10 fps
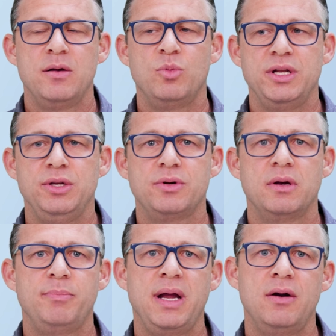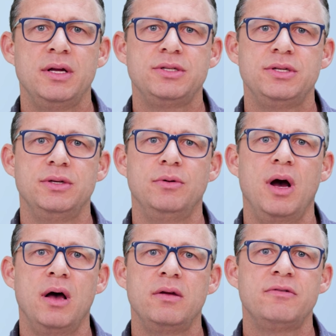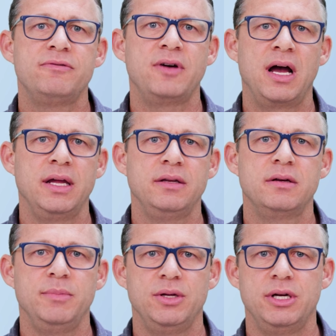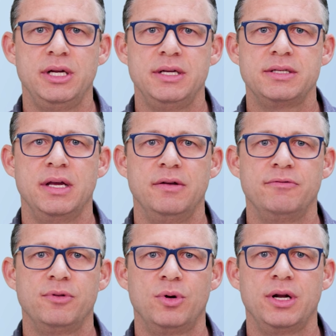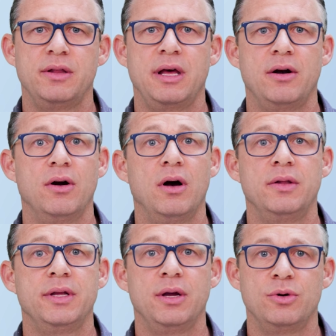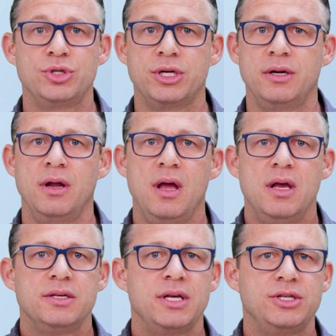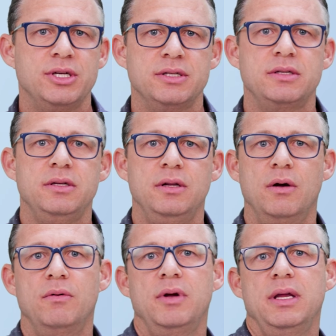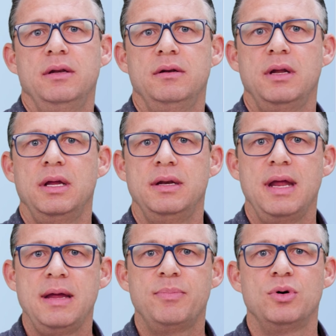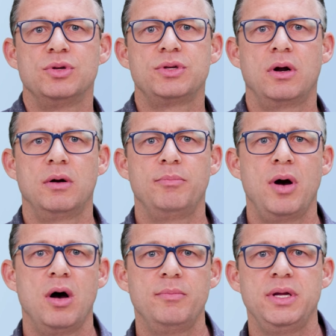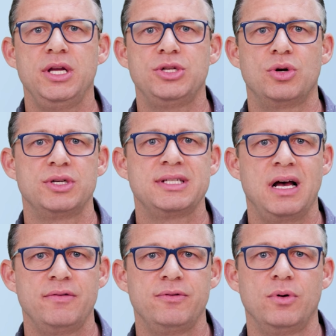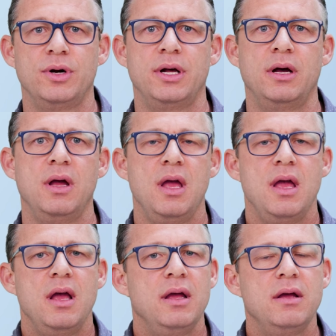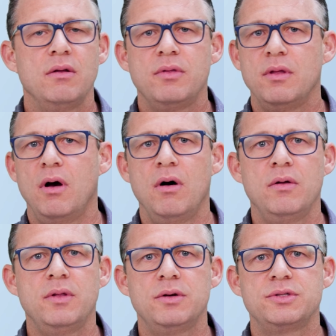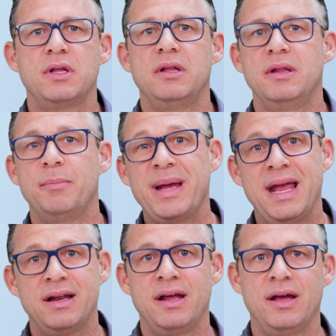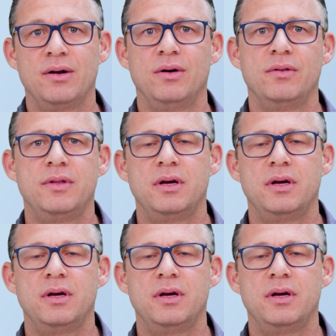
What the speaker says: when you compare it to other fine communities in Florida that are on the ocean, such as, in Naples or Palm Beach or South Florida. All those in the Panhandle,